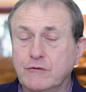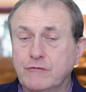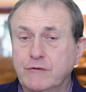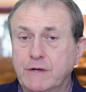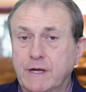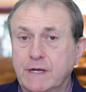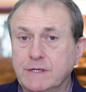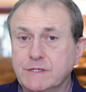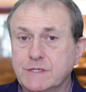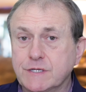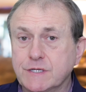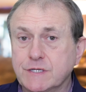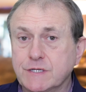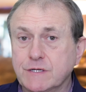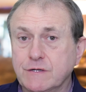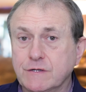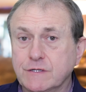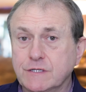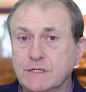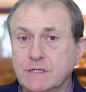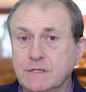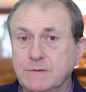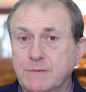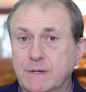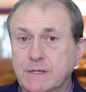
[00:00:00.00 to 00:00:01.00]
create a
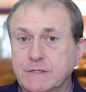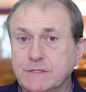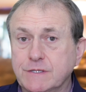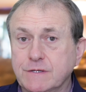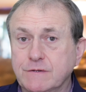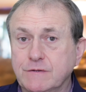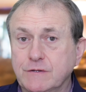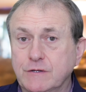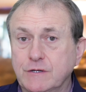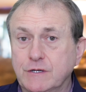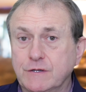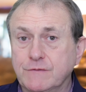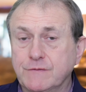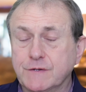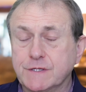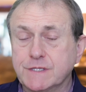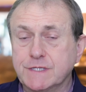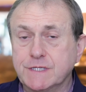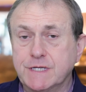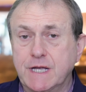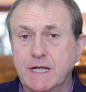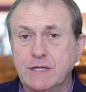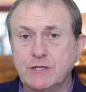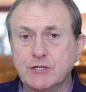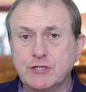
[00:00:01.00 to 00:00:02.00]
certain amount of nervous
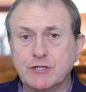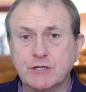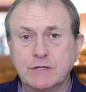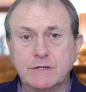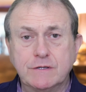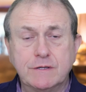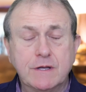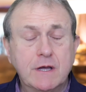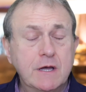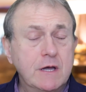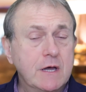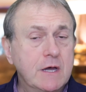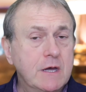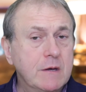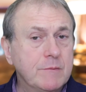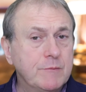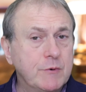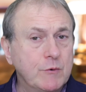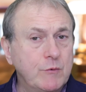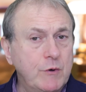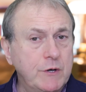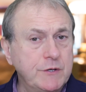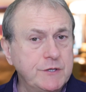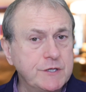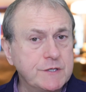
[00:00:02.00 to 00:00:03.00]
tension.
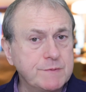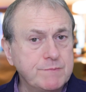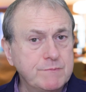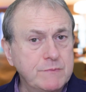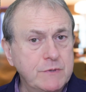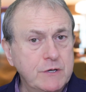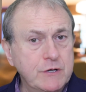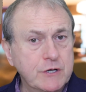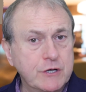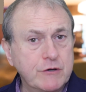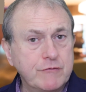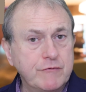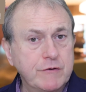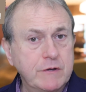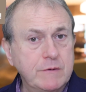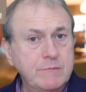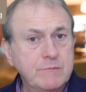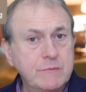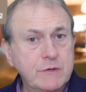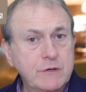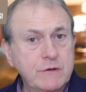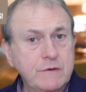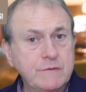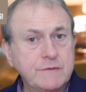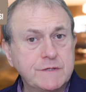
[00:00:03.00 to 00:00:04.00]
But once Mercury
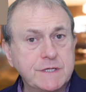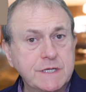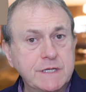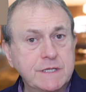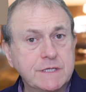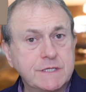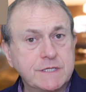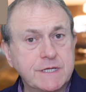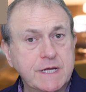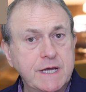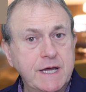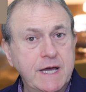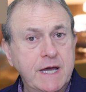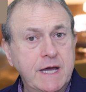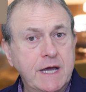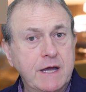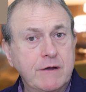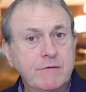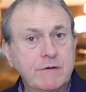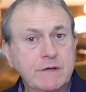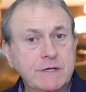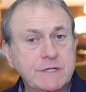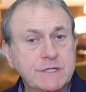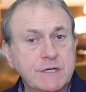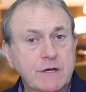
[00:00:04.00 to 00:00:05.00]
moves into
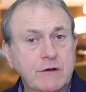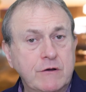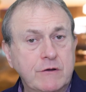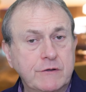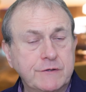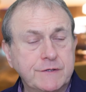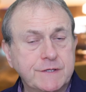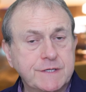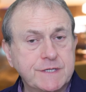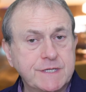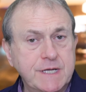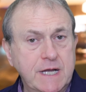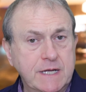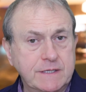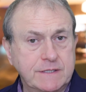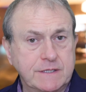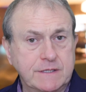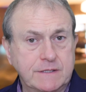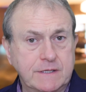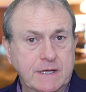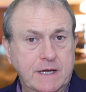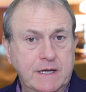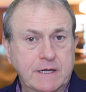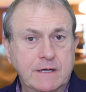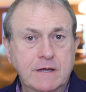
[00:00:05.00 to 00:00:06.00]
Aries on
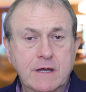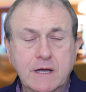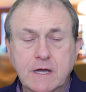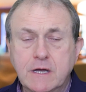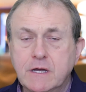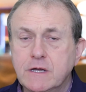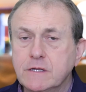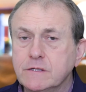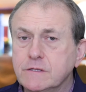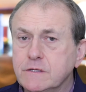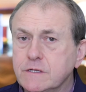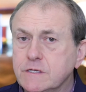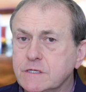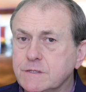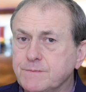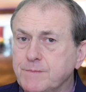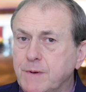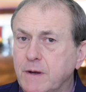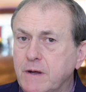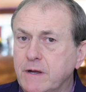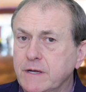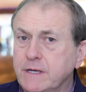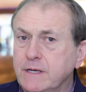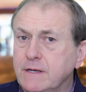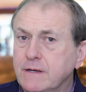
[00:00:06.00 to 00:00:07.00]
Saturday,
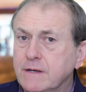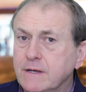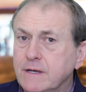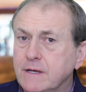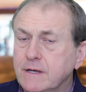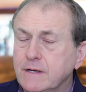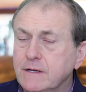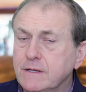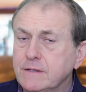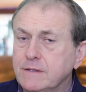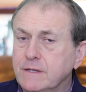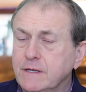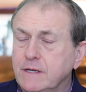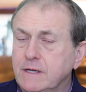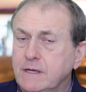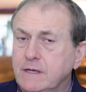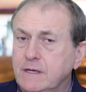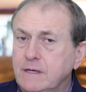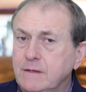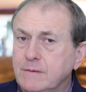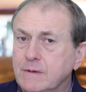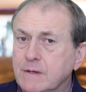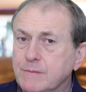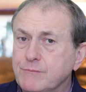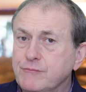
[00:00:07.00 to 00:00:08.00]
despite
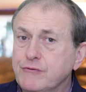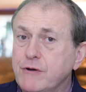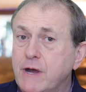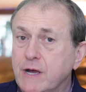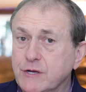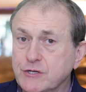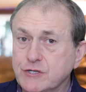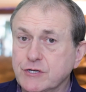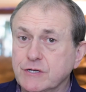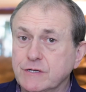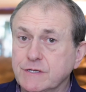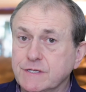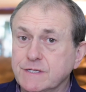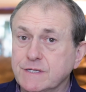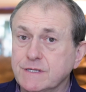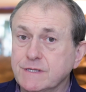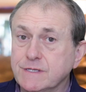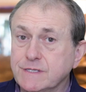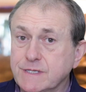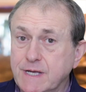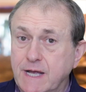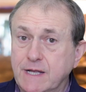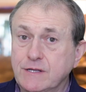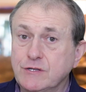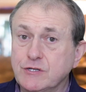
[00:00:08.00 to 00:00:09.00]
the pressures and
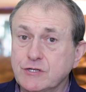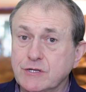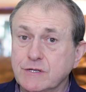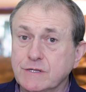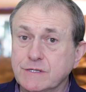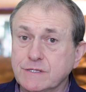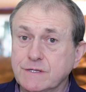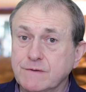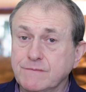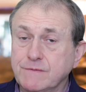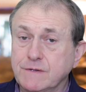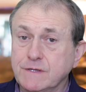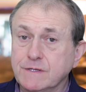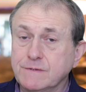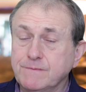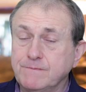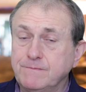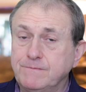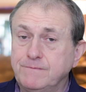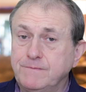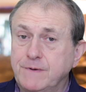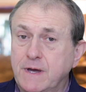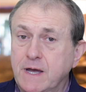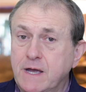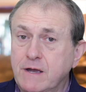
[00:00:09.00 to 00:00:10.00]
tensions of this
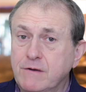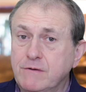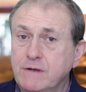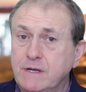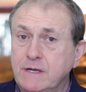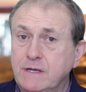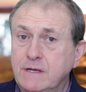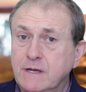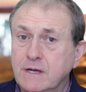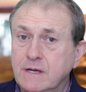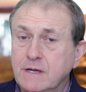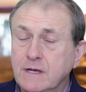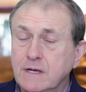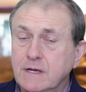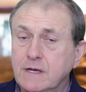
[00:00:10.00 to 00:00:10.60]
very